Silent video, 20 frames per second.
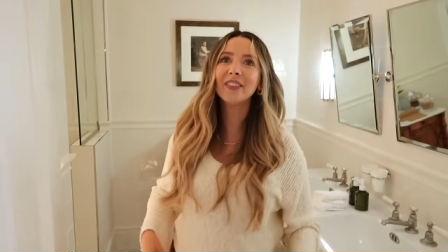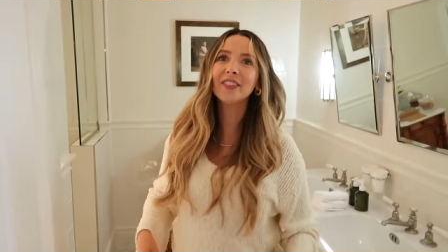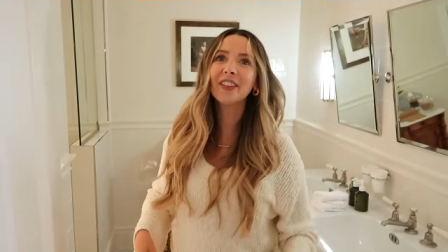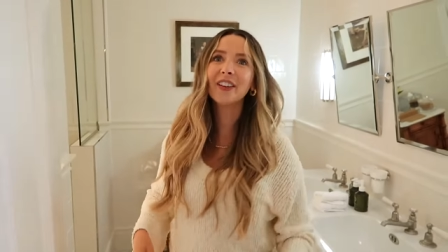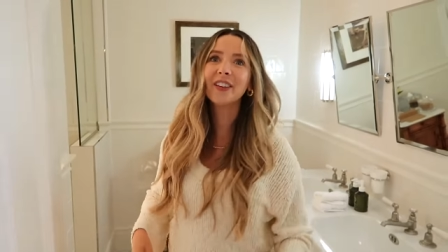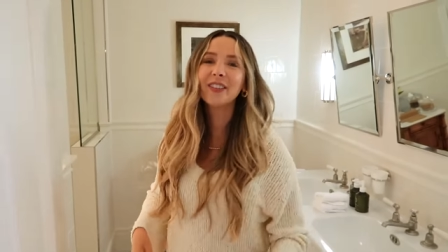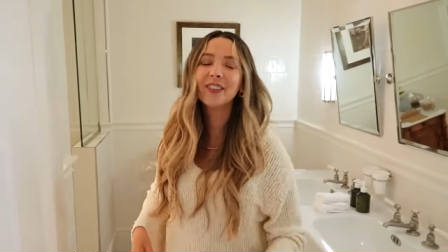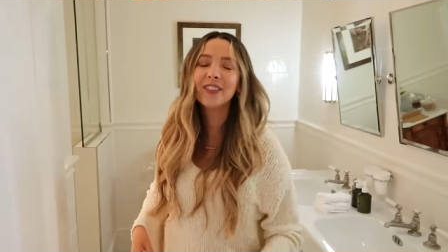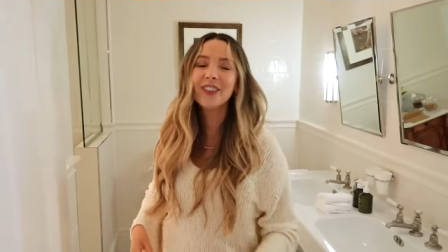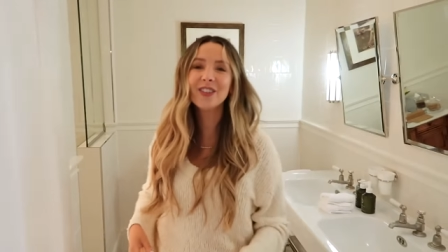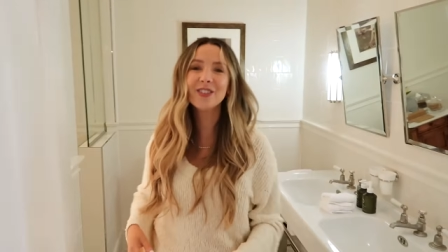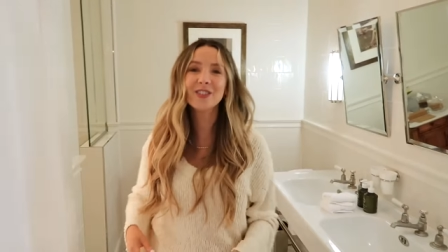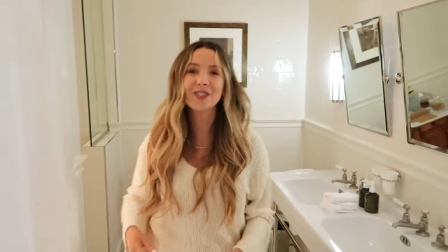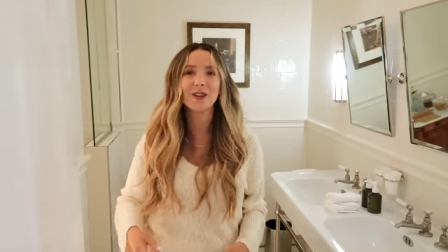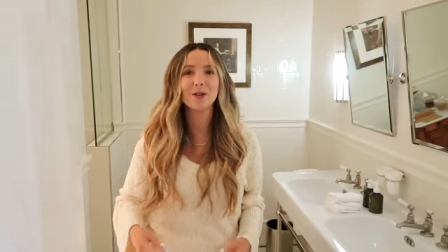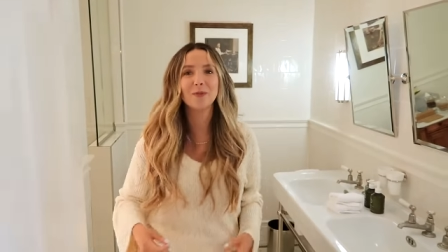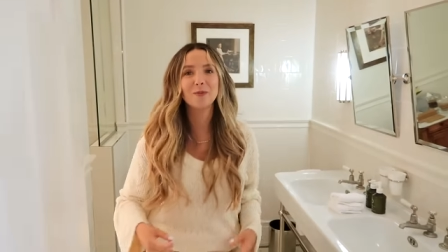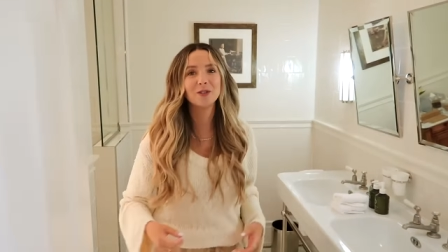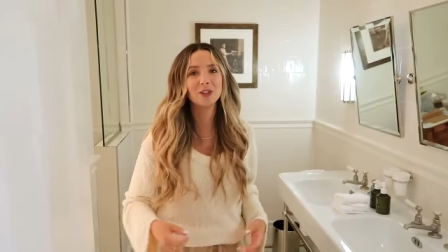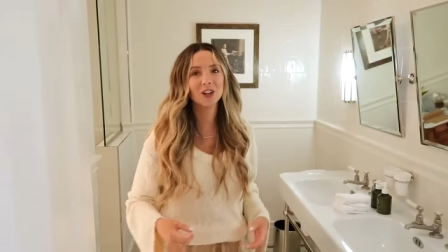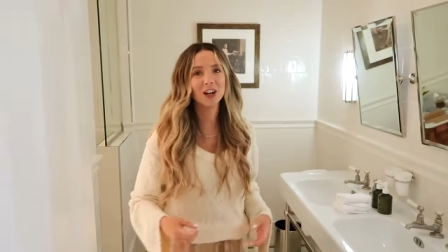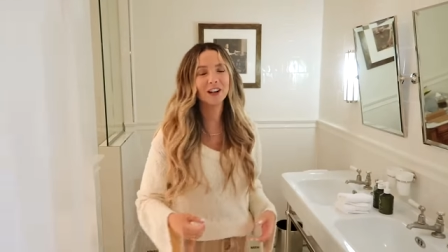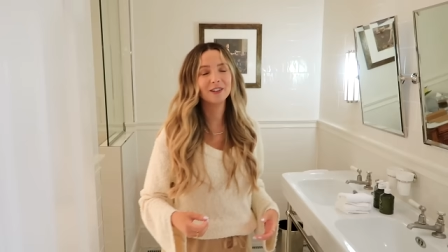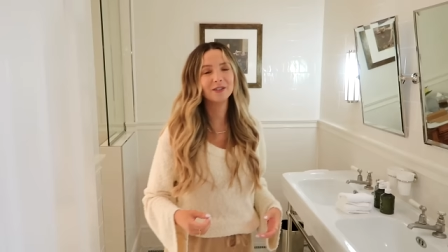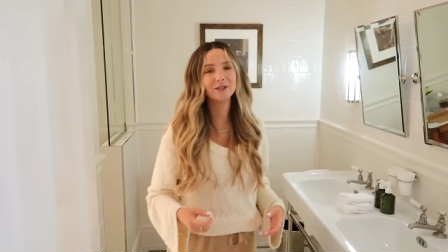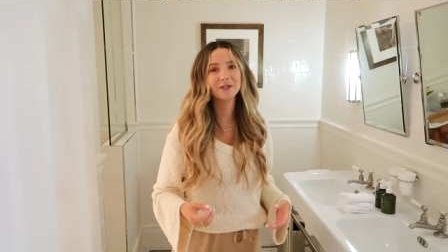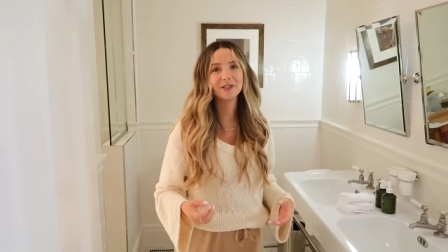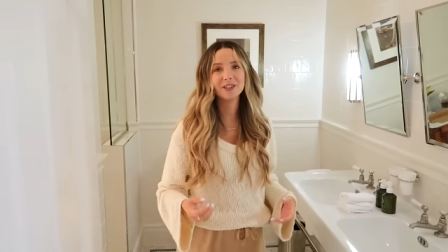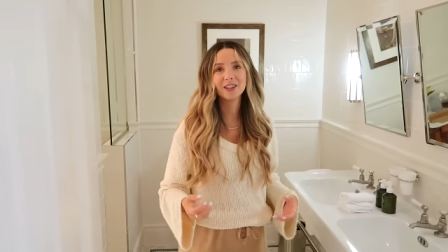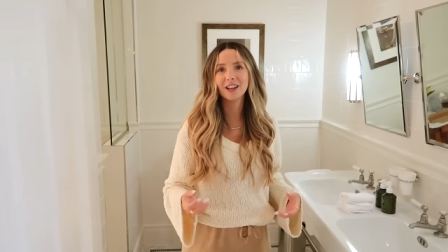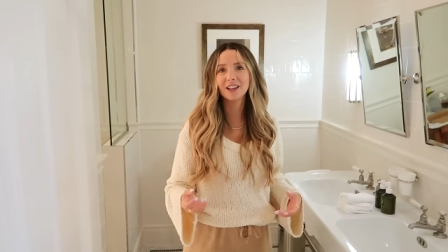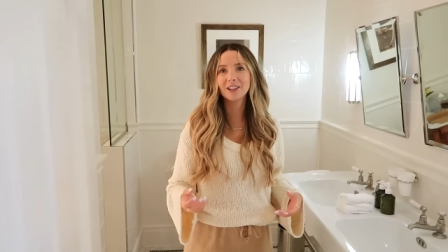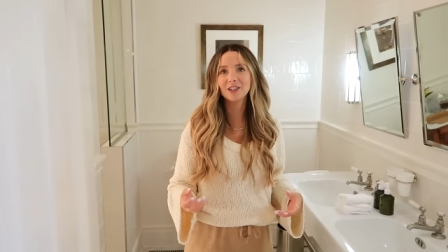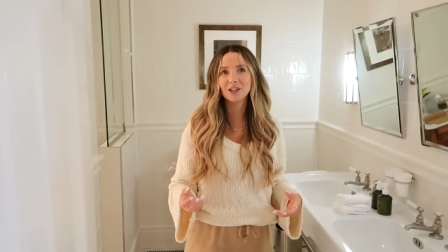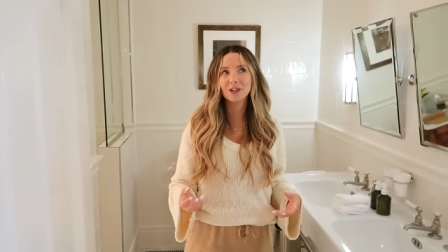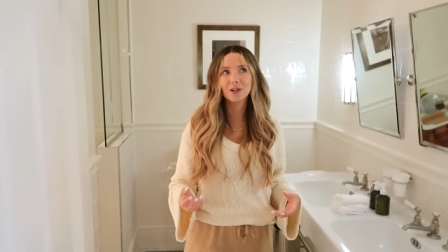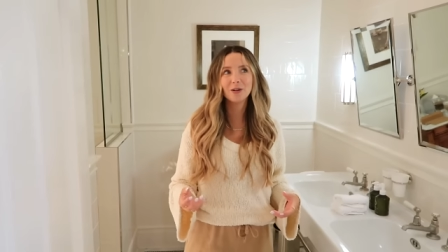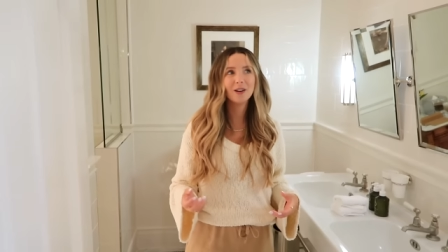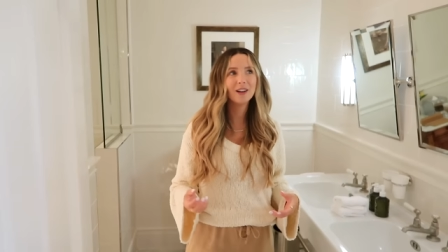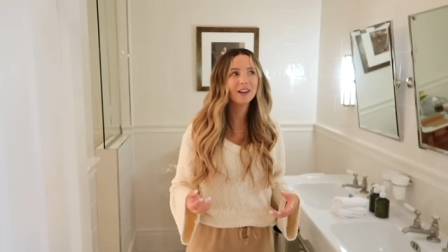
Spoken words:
Those YouTube channels that do